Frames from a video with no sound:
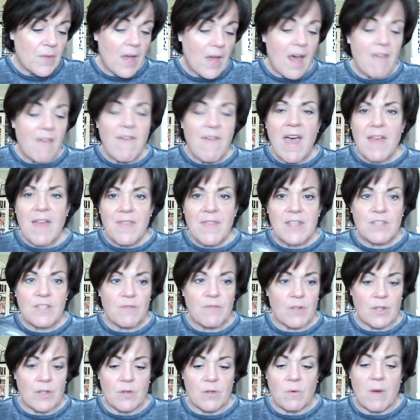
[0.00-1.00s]
I've had this for
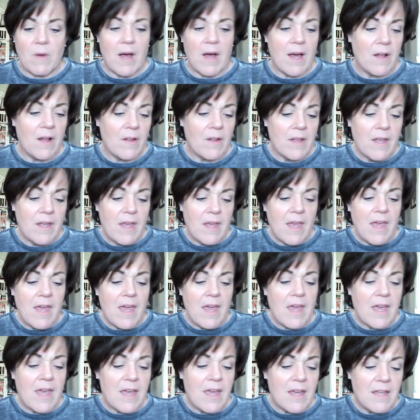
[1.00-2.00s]
a little while,
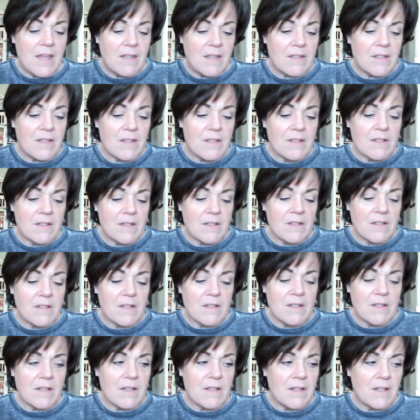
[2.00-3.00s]
and
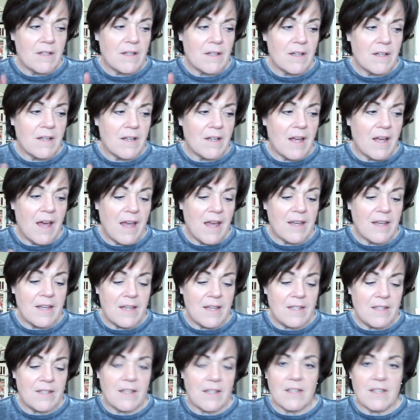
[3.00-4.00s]
I
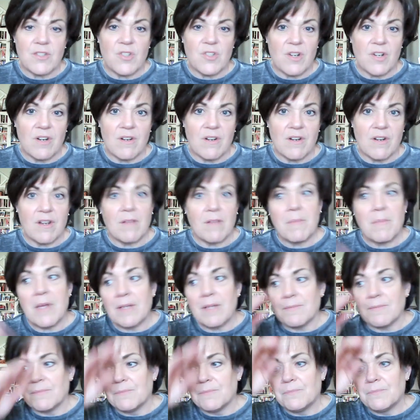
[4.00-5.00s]
need to get started on it. But
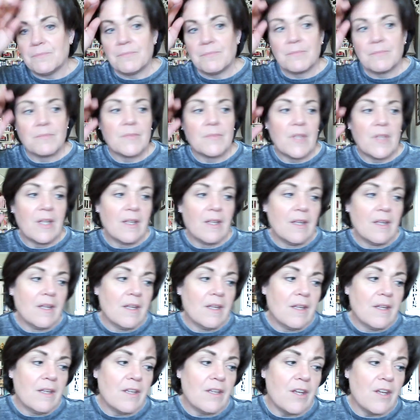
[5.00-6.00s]

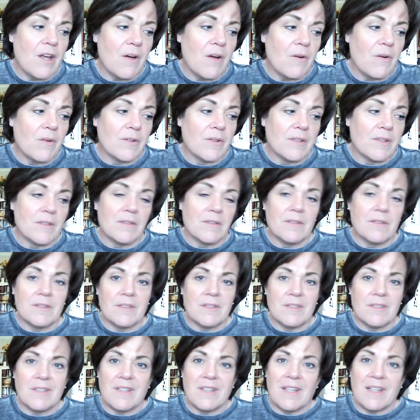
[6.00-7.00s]
you know,
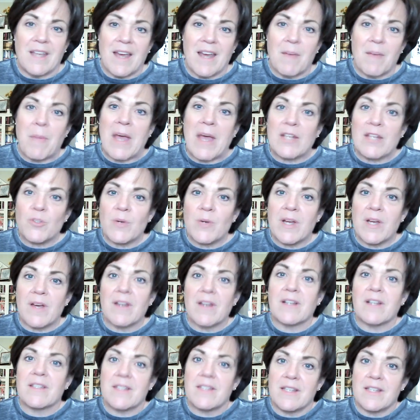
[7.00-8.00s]
yeah,
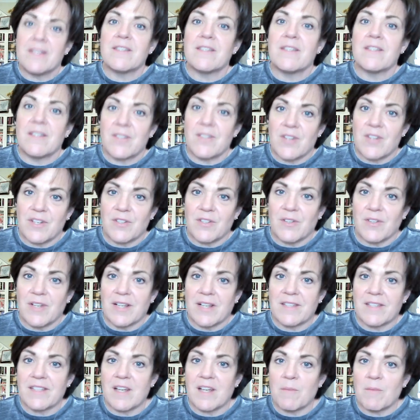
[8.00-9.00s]
patriotic season is not till
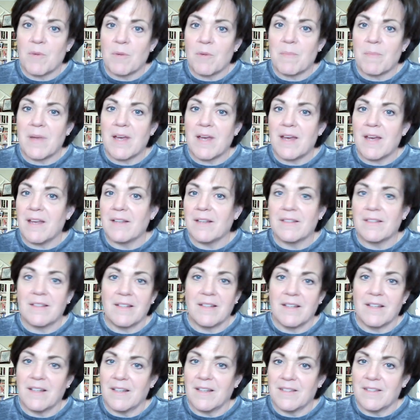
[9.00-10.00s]
next summer, but
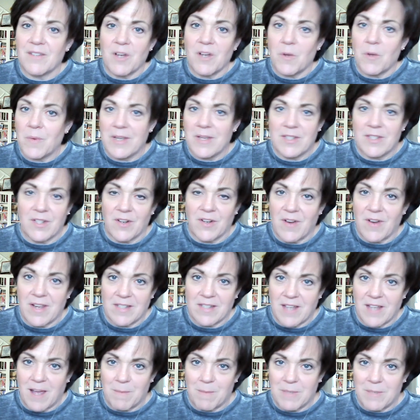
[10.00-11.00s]
it's always a great
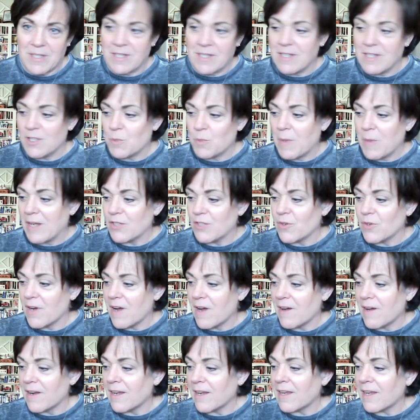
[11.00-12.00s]
time to stitch
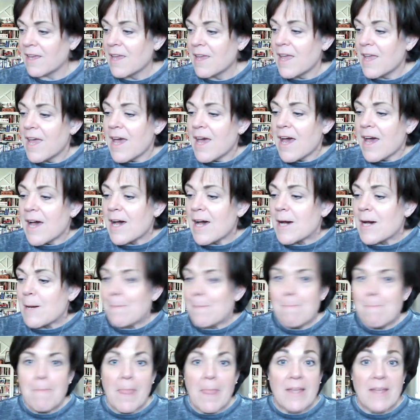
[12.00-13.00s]
patriotic.
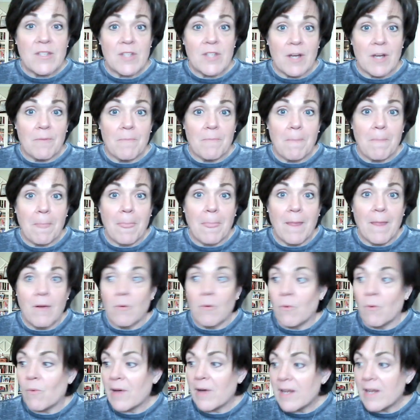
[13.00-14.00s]
So
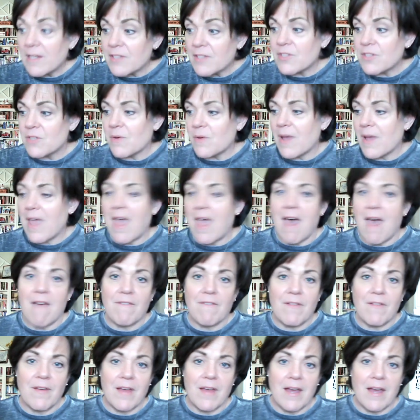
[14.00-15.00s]
what else do I have?
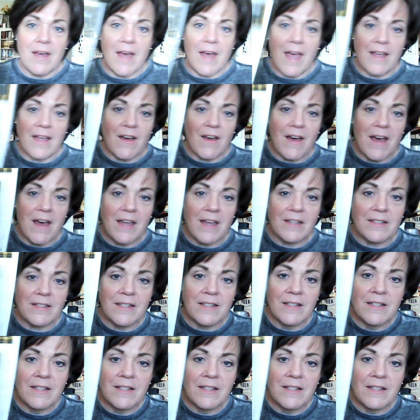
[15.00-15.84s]
I got